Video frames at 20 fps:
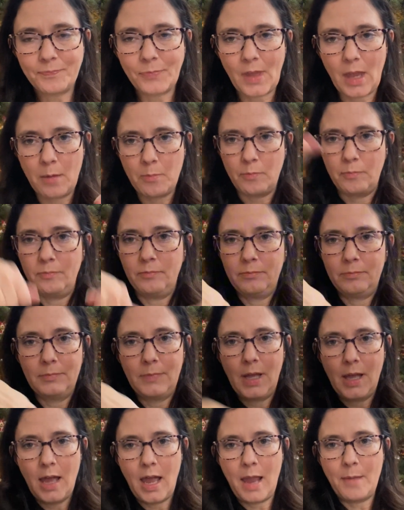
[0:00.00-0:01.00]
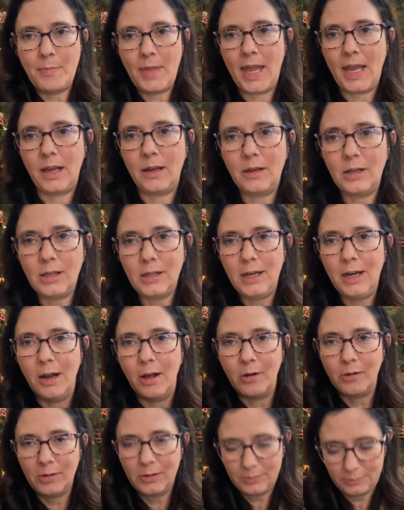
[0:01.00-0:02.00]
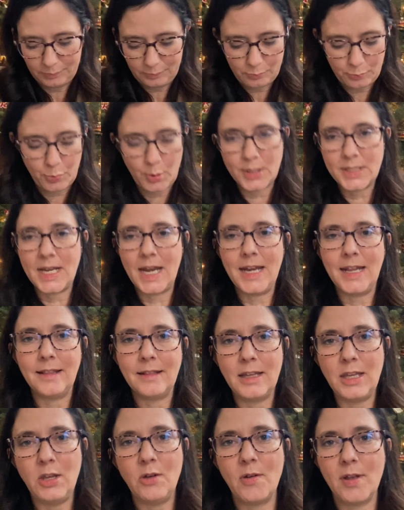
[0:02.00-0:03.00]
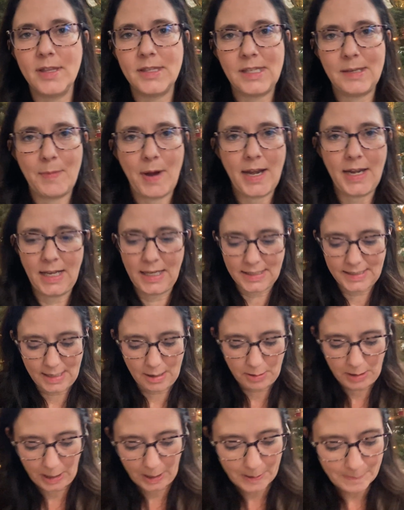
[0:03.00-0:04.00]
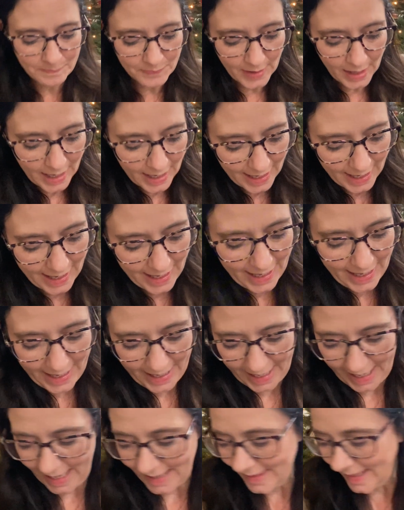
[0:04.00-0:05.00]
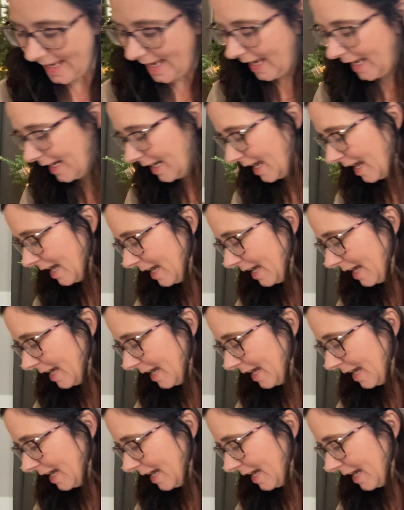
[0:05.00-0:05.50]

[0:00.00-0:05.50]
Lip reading: I'm like, you know, pretending that you can see my knees down here. And then